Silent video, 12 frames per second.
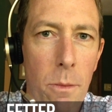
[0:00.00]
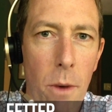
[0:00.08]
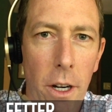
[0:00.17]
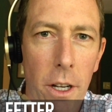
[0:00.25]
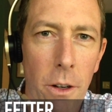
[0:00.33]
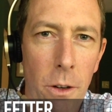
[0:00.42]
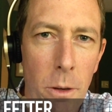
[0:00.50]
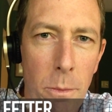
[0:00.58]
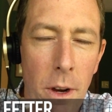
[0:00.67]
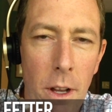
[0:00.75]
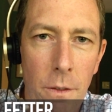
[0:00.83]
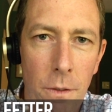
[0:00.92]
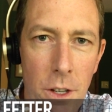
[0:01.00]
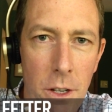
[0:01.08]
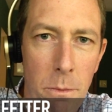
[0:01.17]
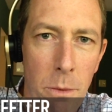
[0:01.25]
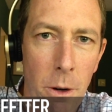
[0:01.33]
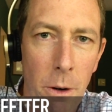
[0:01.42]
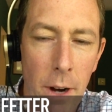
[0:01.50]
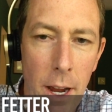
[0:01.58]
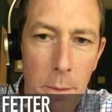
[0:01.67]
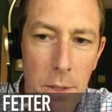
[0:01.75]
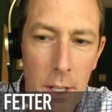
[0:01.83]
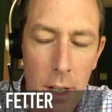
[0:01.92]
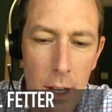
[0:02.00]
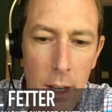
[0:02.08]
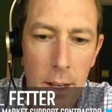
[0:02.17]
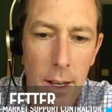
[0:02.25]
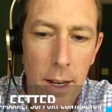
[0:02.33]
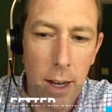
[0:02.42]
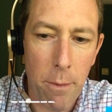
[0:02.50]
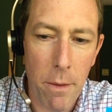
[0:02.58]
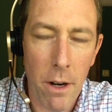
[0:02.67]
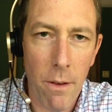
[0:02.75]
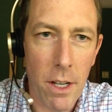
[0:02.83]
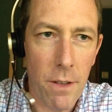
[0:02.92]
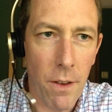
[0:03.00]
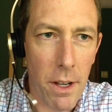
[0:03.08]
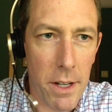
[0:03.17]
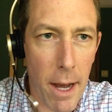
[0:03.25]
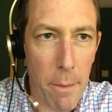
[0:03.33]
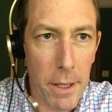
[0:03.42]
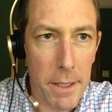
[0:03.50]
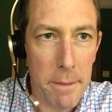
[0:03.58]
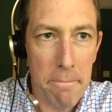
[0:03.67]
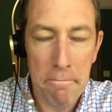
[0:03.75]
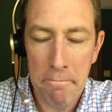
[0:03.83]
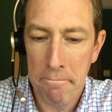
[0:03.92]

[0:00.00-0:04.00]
to Market group on fission programs um, and a range of other topics.